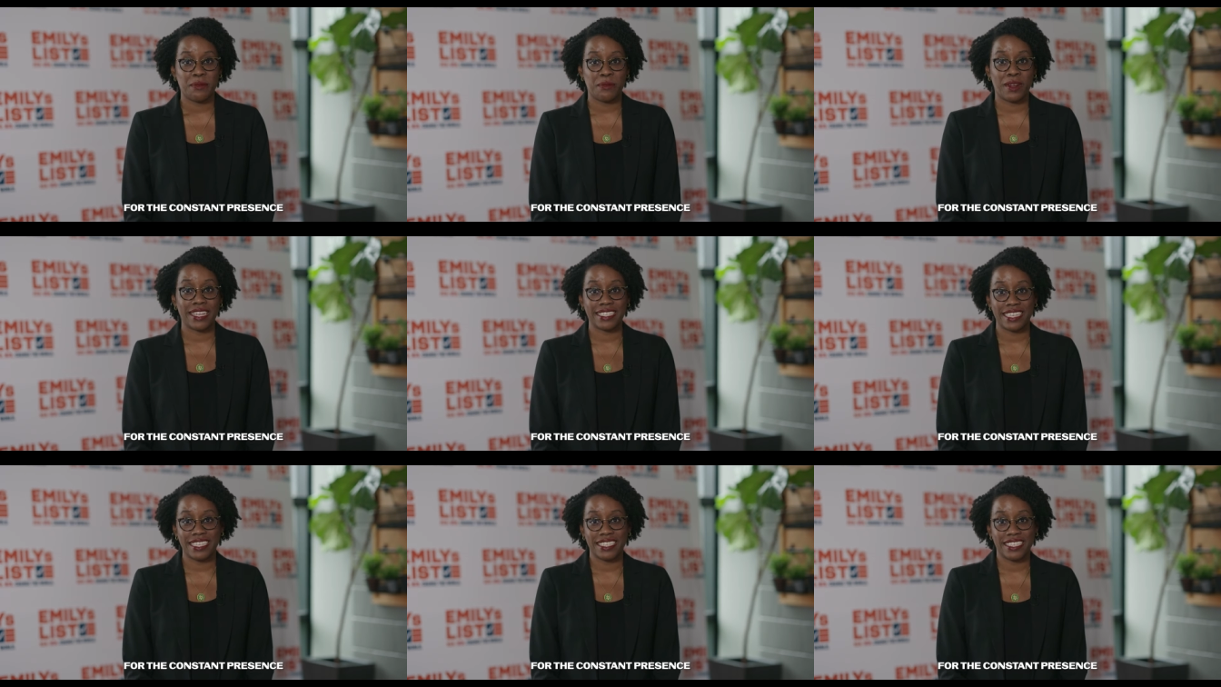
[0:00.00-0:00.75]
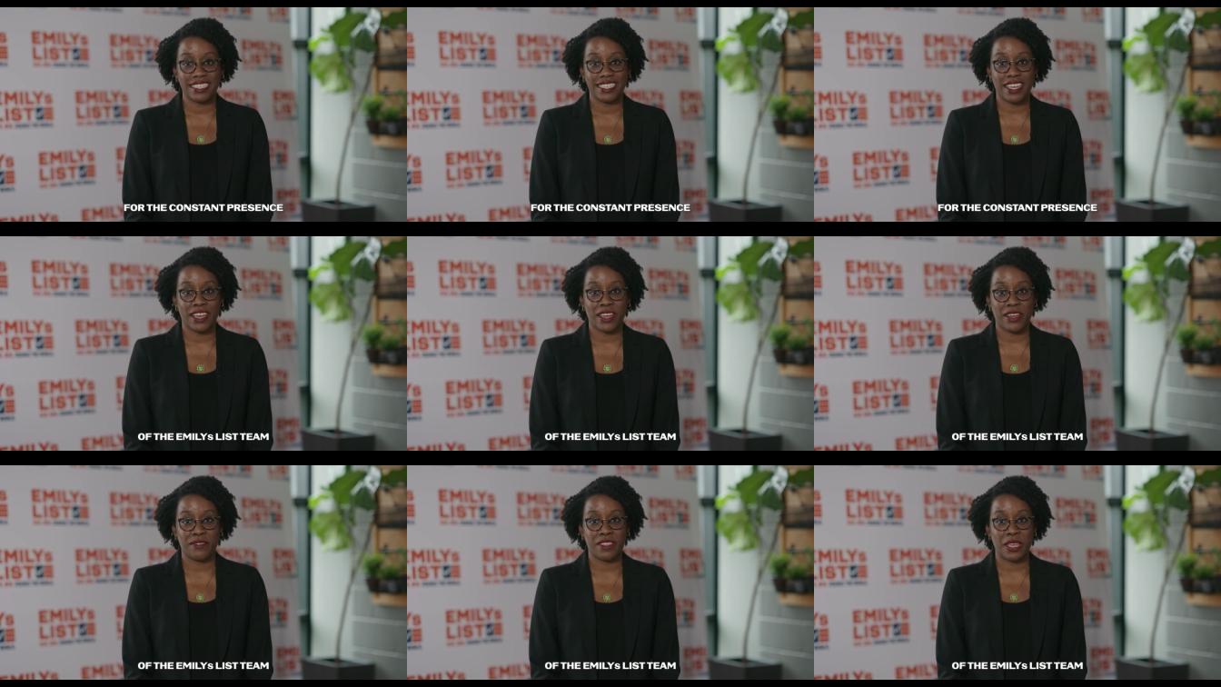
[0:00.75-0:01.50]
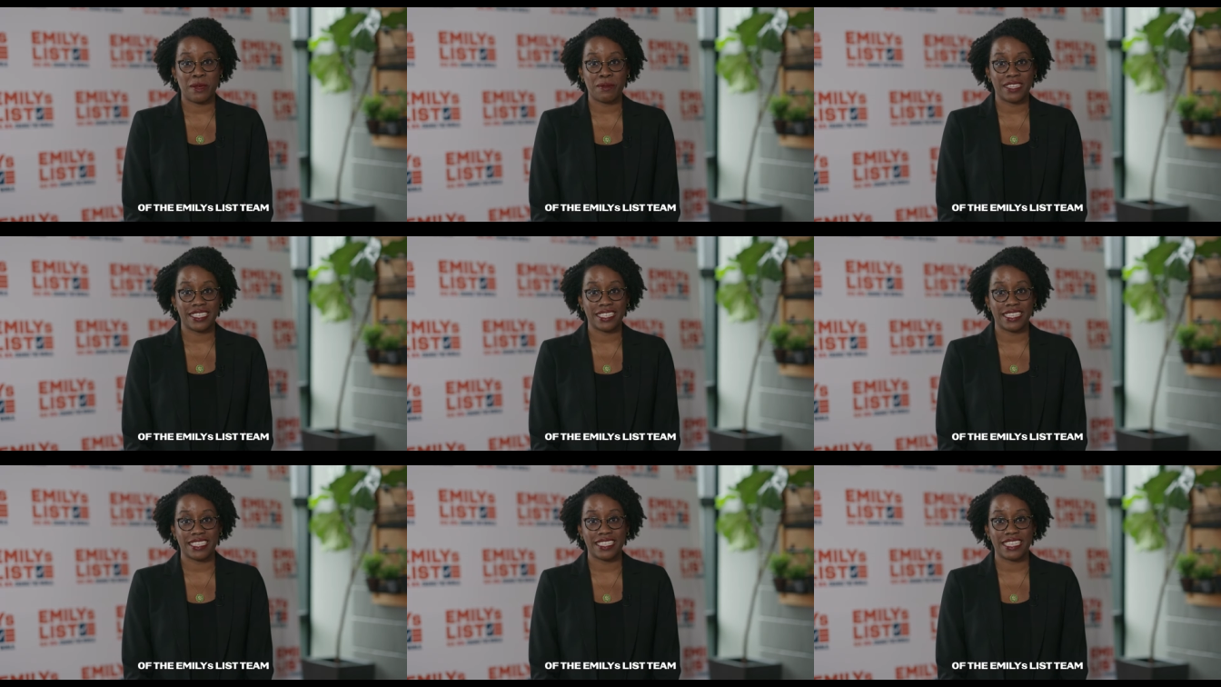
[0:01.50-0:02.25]
presence of the Emily's
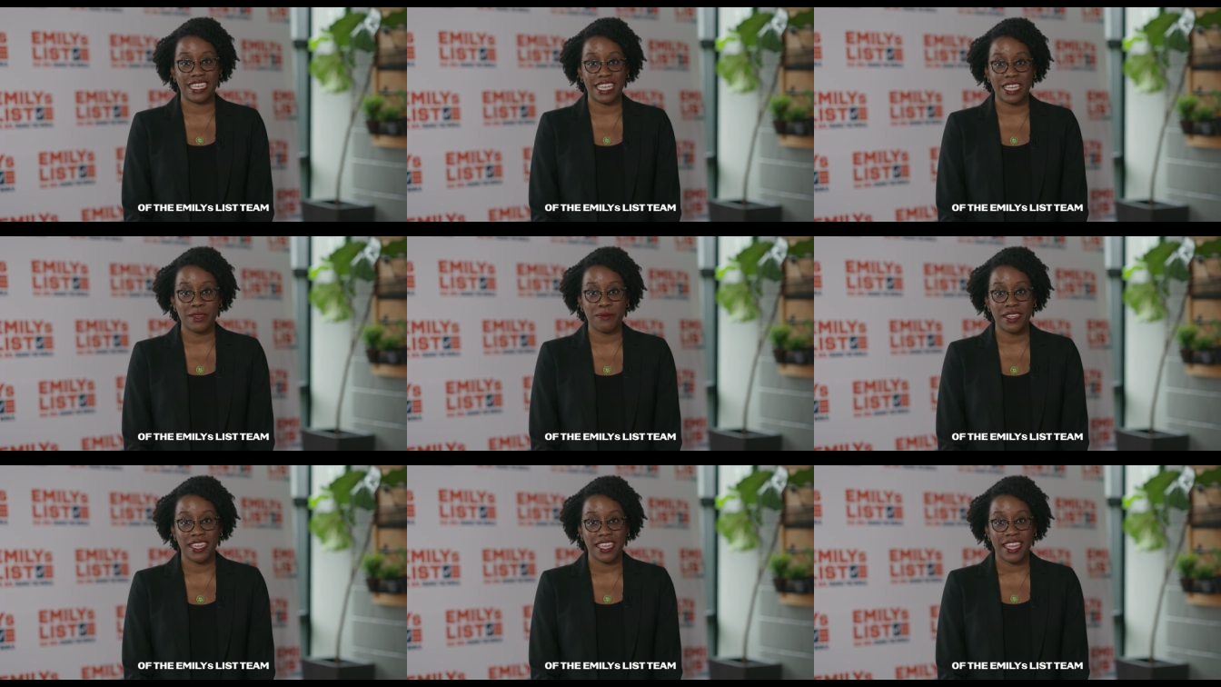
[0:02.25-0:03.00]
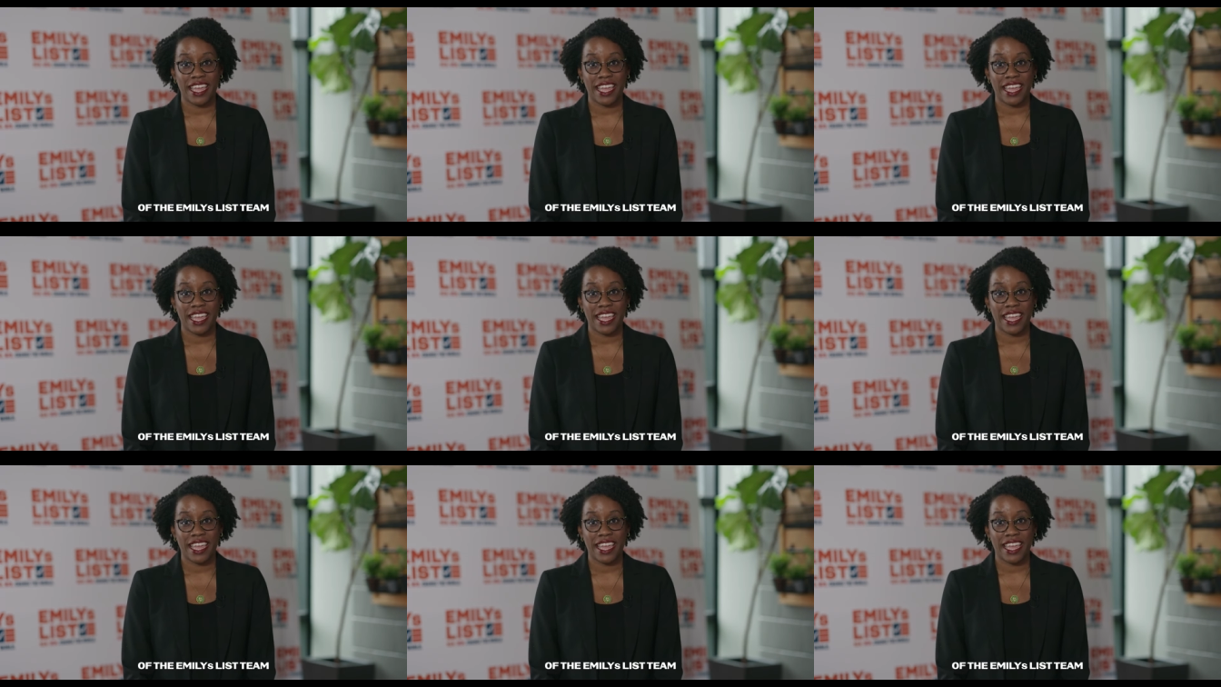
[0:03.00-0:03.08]
List team